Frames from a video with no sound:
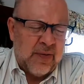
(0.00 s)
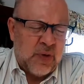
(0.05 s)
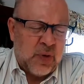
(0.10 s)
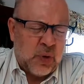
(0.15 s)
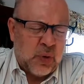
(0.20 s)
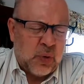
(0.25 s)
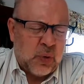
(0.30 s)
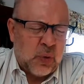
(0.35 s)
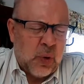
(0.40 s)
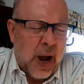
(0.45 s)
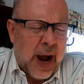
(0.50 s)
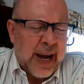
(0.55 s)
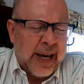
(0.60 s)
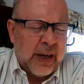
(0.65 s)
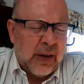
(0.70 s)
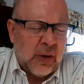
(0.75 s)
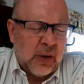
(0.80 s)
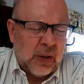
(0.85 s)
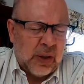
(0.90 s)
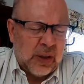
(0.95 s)

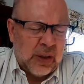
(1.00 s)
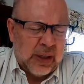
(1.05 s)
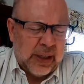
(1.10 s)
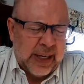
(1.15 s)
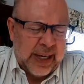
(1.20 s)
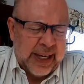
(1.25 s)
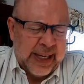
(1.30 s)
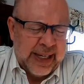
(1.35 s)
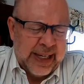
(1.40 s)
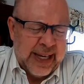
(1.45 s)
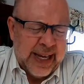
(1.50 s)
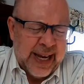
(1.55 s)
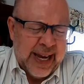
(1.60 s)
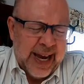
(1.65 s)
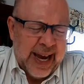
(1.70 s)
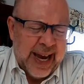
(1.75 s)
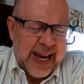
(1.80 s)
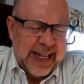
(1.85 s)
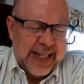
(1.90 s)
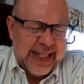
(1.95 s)
trial
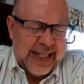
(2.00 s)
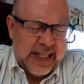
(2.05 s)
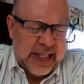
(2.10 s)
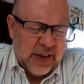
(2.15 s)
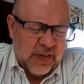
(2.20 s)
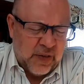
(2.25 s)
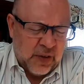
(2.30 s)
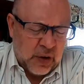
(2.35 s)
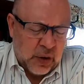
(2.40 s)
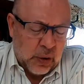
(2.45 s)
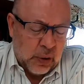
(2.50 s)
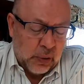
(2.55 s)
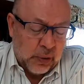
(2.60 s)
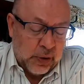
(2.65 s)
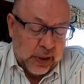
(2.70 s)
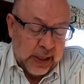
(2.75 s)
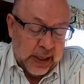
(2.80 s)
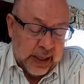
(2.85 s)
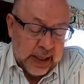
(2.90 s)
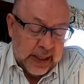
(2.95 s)
and
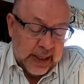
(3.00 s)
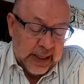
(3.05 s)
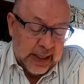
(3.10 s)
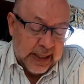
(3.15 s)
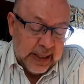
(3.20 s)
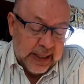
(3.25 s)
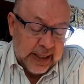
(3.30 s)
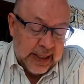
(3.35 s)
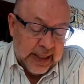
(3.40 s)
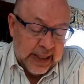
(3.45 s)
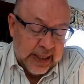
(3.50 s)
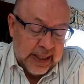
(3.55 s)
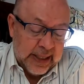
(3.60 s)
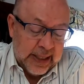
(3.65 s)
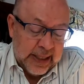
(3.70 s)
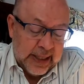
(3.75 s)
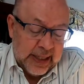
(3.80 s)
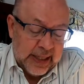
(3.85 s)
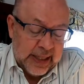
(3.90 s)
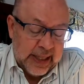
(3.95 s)
difficulty.
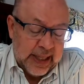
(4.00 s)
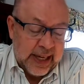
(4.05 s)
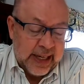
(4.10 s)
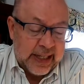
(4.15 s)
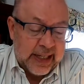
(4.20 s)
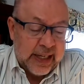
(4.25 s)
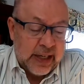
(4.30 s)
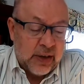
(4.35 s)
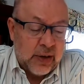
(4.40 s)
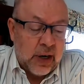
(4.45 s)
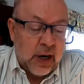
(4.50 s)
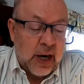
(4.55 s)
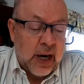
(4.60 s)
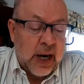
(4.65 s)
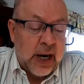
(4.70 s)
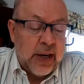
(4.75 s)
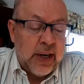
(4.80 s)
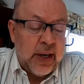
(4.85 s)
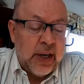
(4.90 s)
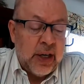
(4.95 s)
And that, dear
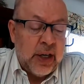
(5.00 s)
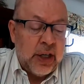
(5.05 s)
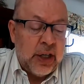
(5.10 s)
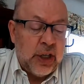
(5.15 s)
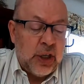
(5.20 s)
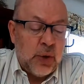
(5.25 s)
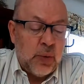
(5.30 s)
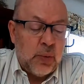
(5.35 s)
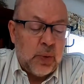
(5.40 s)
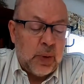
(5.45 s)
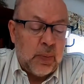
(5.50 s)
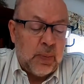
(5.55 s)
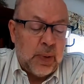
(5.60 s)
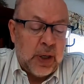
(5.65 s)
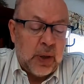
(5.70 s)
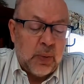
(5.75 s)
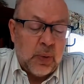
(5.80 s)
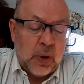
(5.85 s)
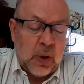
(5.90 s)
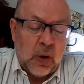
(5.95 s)
God, you would
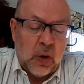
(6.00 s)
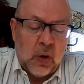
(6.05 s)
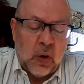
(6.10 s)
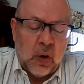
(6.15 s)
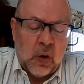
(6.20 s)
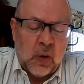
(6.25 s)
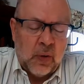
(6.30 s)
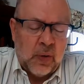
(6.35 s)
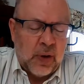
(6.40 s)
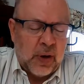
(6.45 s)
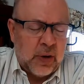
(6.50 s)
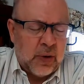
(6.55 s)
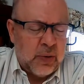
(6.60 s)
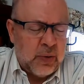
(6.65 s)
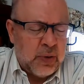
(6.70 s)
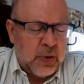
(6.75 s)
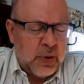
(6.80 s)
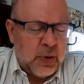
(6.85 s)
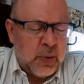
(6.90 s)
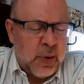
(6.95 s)
be with all
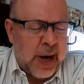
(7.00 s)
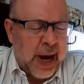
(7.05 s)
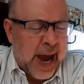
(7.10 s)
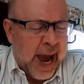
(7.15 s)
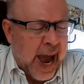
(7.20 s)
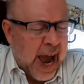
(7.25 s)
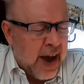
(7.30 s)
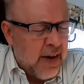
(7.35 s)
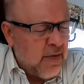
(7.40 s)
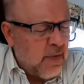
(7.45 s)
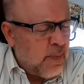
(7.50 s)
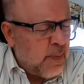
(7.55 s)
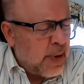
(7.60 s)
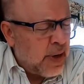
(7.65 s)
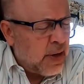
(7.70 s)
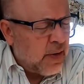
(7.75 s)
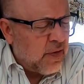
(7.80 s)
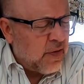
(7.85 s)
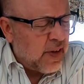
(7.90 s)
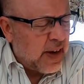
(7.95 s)
those who have
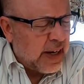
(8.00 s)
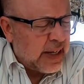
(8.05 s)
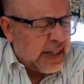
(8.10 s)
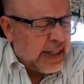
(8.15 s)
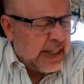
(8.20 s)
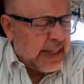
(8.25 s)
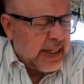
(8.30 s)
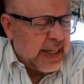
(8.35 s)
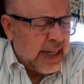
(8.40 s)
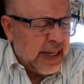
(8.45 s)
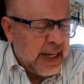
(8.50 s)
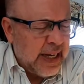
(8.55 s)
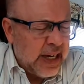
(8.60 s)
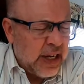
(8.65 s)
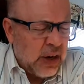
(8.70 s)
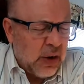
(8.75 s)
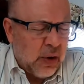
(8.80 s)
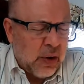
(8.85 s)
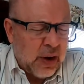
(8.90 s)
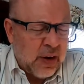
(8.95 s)
been affected
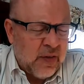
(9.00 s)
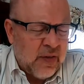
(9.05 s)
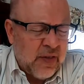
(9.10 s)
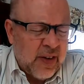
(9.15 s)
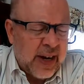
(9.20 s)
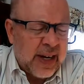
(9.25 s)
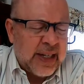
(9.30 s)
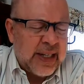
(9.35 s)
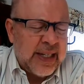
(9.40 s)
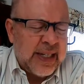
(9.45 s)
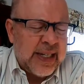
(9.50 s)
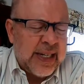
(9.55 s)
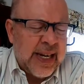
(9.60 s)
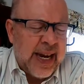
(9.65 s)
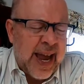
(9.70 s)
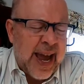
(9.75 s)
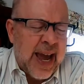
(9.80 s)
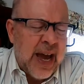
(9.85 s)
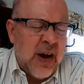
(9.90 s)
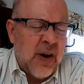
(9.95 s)
and are affected
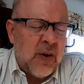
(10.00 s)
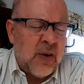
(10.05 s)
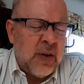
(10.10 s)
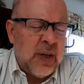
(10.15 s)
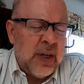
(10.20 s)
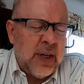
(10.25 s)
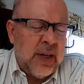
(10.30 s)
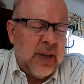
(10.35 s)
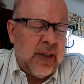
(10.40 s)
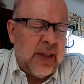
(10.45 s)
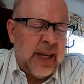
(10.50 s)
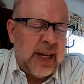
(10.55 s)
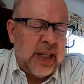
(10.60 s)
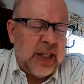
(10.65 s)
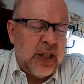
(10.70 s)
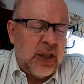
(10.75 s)
now, that